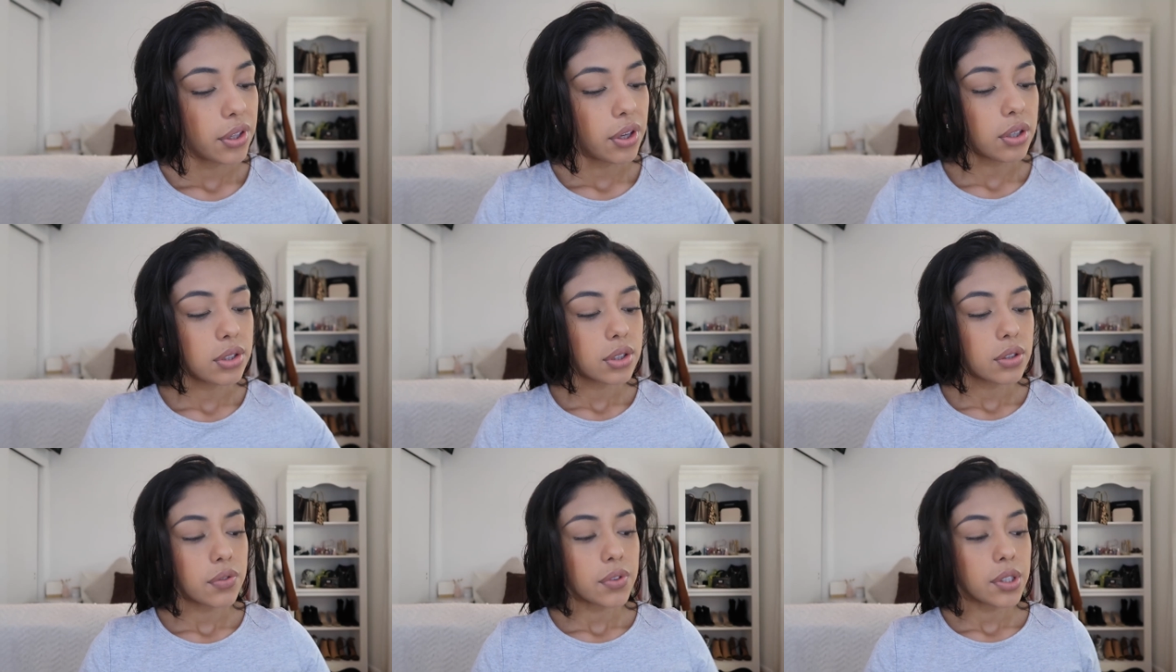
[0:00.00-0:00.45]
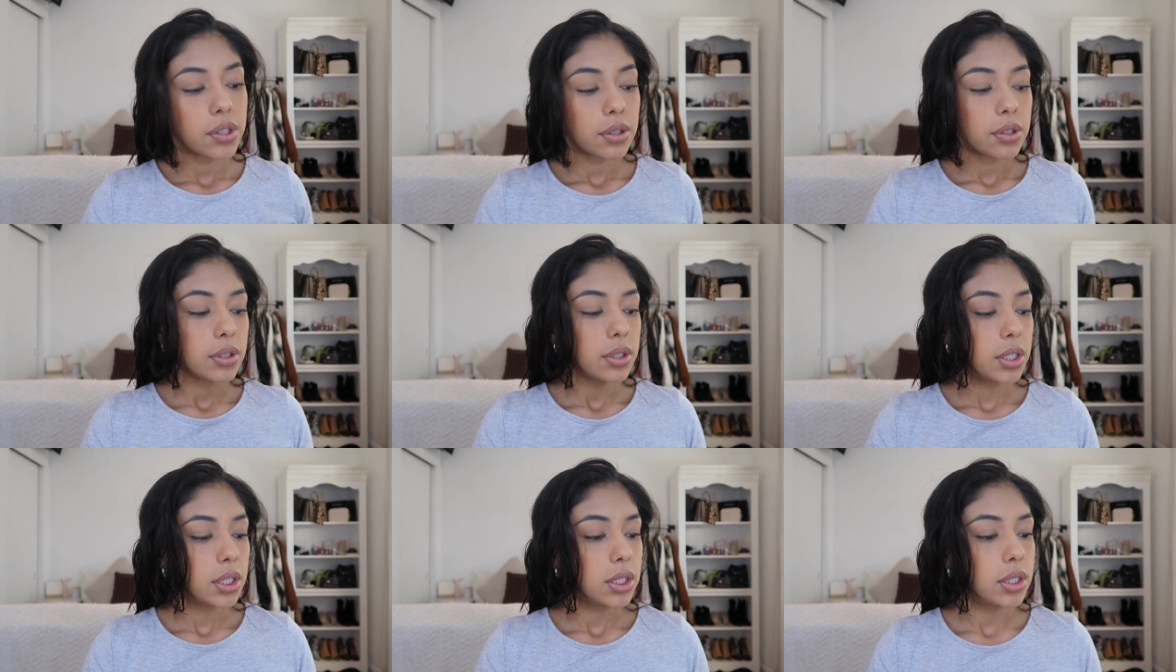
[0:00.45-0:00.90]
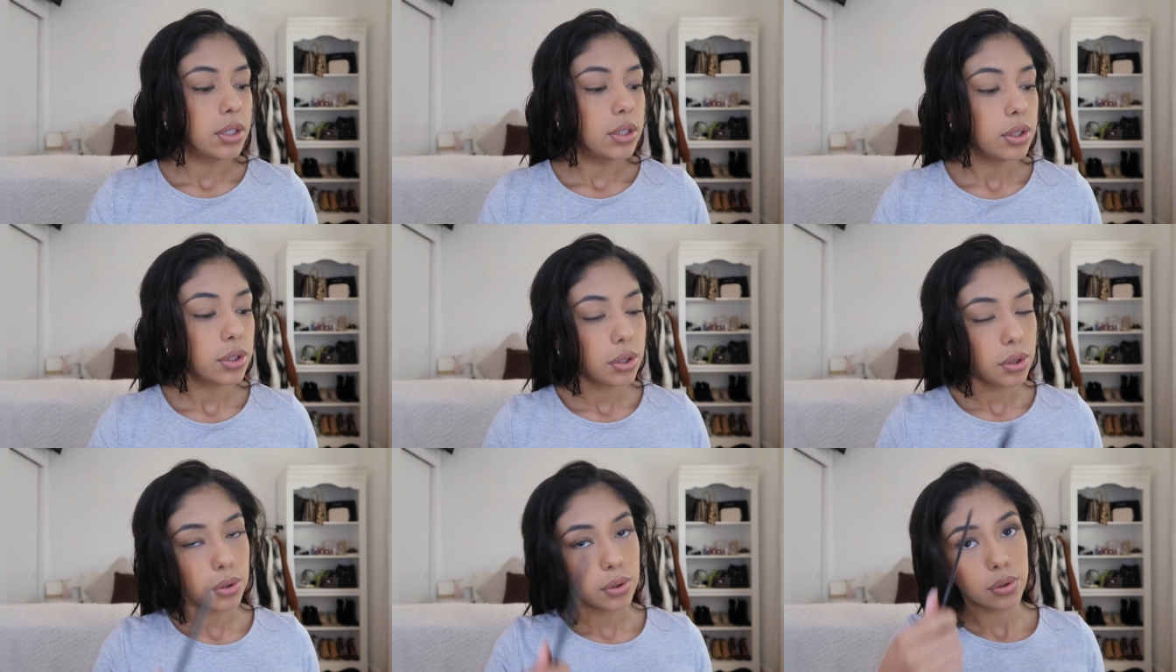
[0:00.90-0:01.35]
those of you
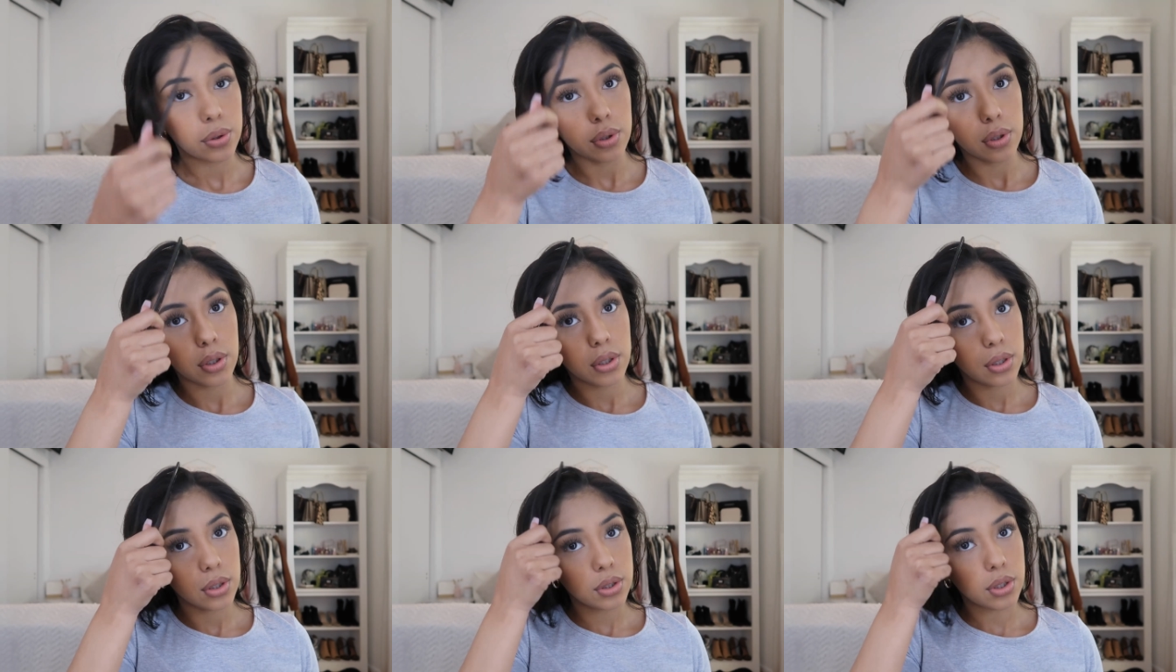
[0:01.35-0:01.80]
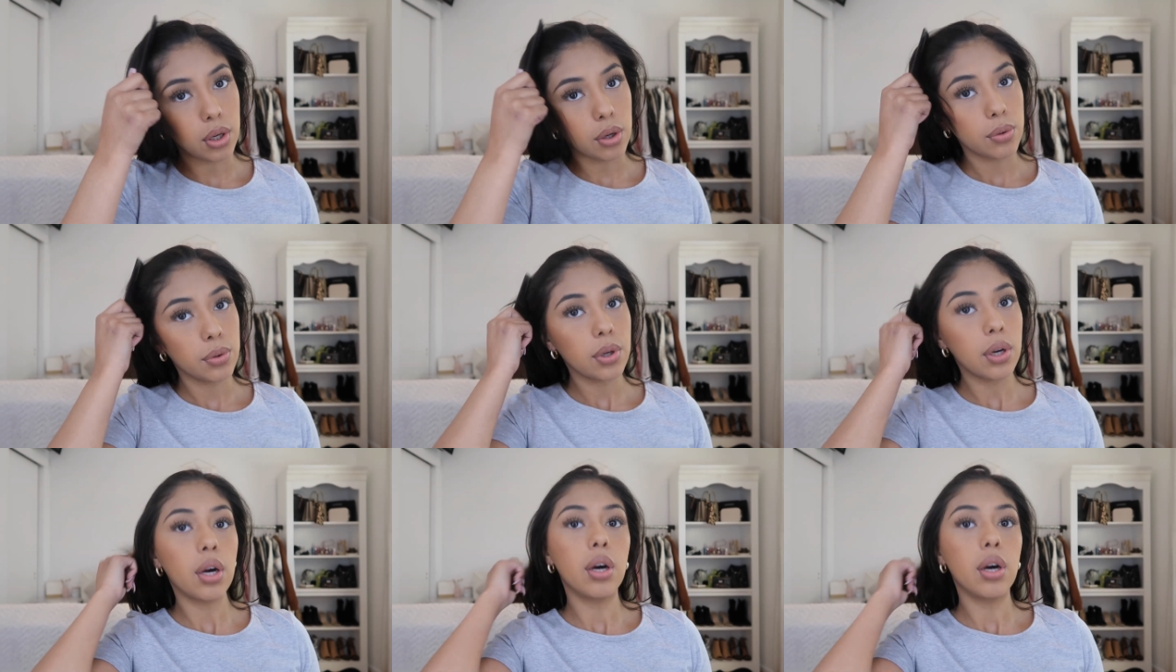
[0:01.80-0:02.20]
who don't